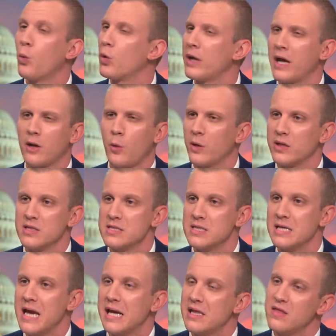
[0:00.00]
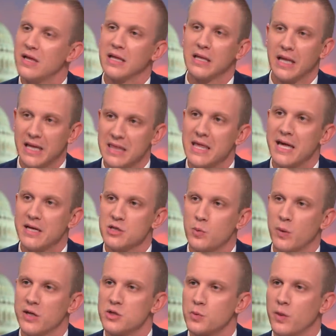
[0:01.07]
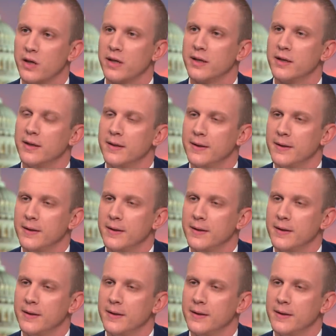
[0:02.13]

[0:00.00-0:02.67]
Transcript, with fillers: We're not going to see anything like that. Well, that comes to your point.